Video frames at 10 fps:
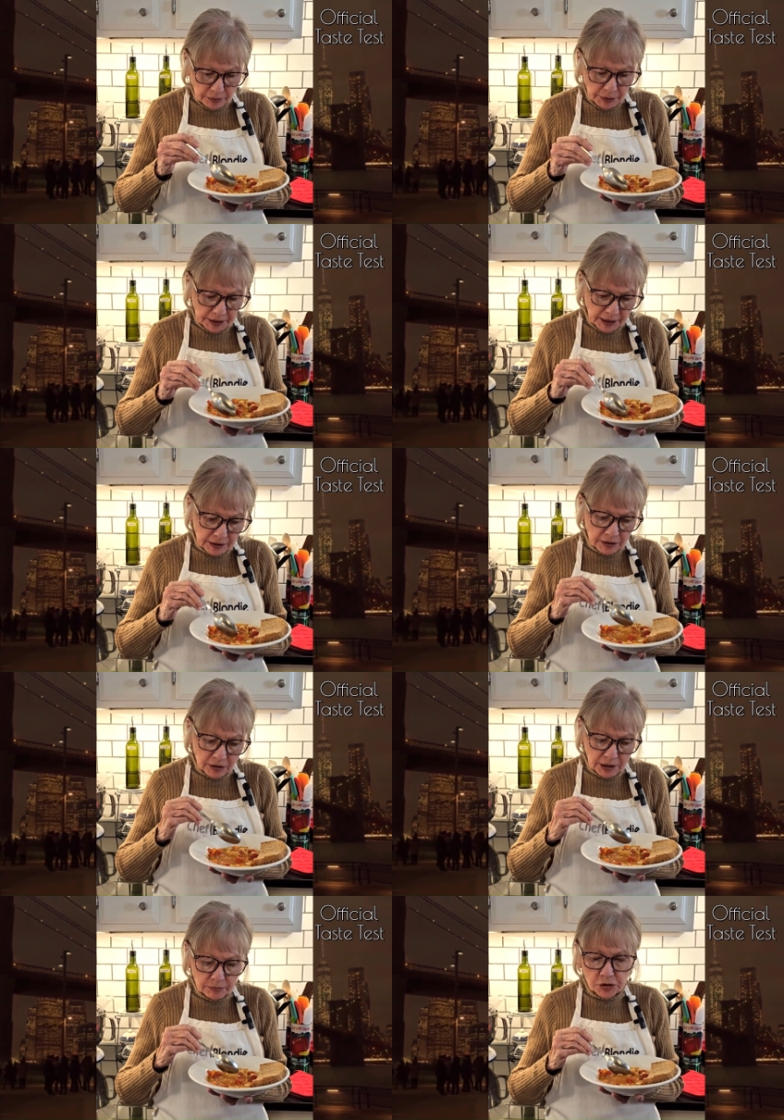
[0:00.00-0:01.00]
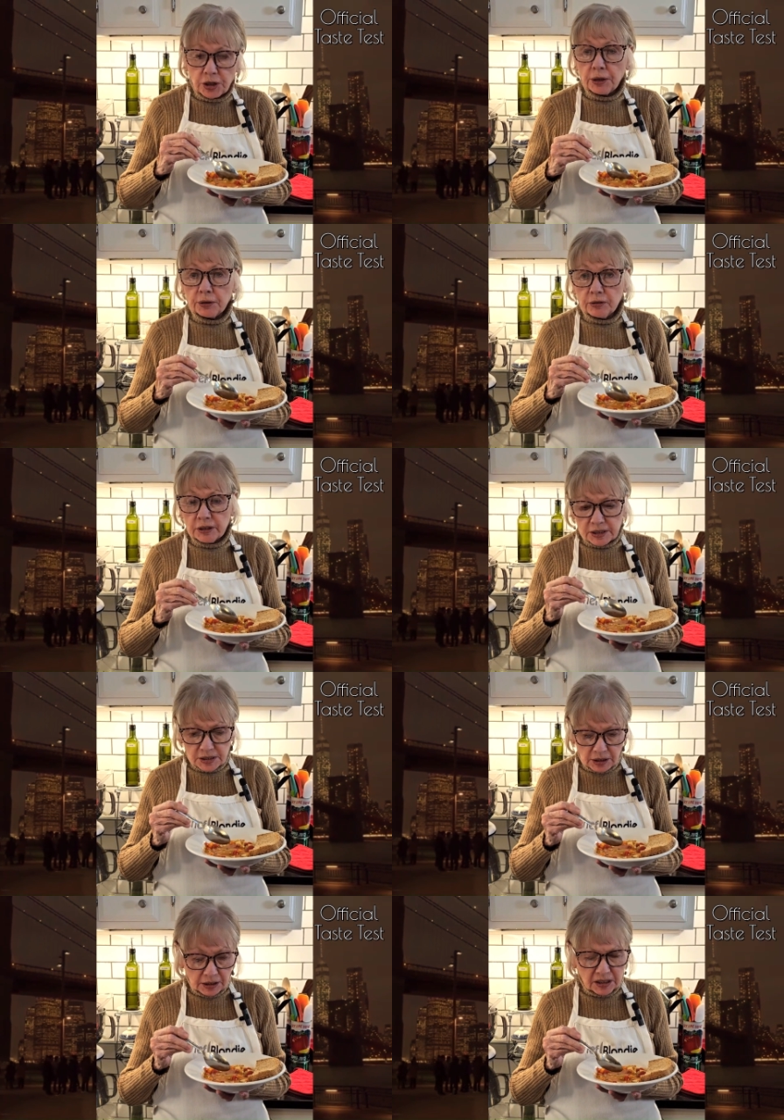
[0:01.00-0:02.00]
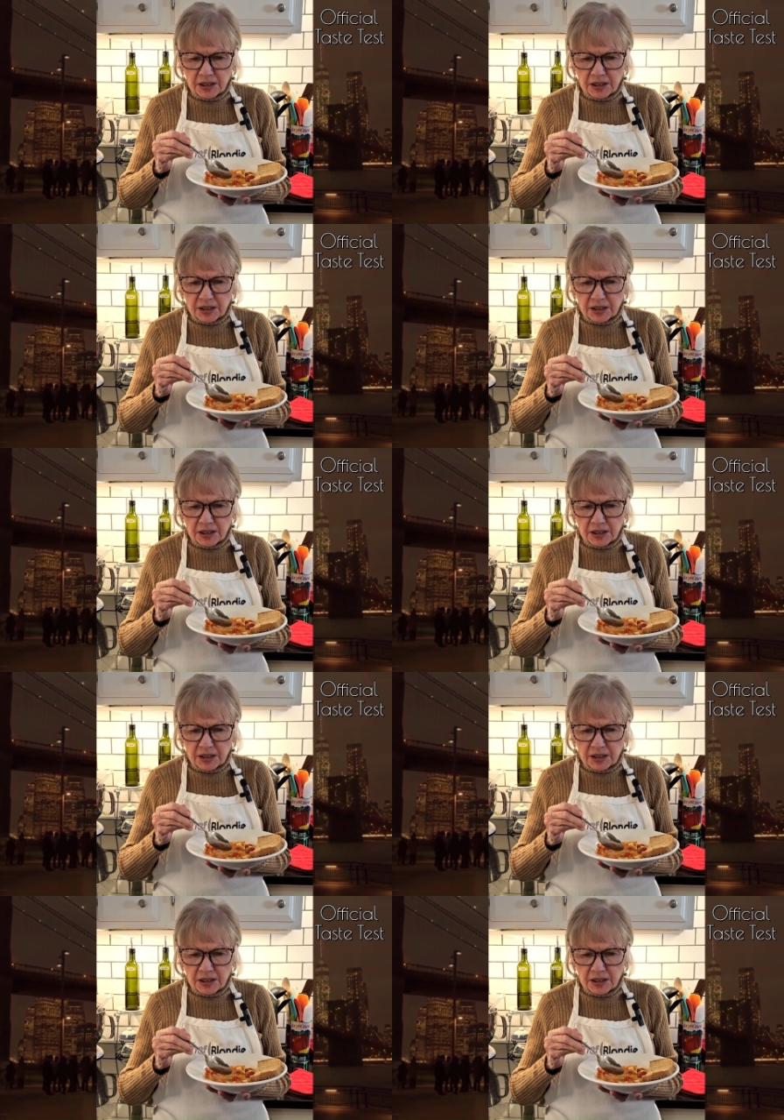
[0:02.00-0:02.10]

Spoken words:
Manhattan Clam Chowder is done.